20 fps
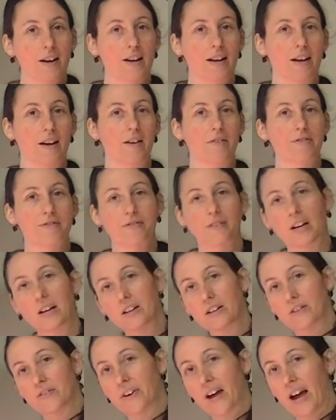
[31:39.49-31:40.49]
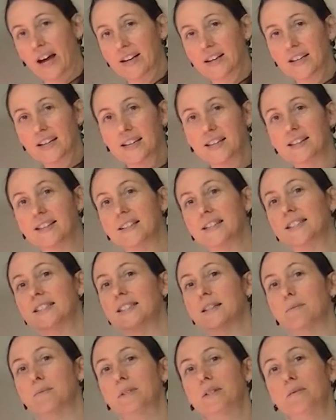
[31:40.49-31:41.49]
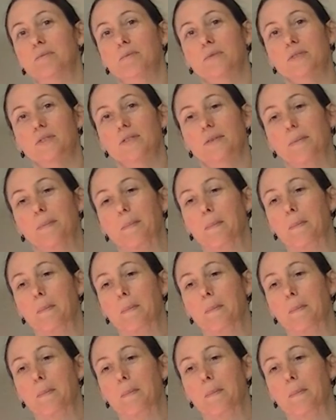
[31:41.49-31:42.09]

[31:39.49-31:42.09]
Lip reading: if you've had any of these symptoms,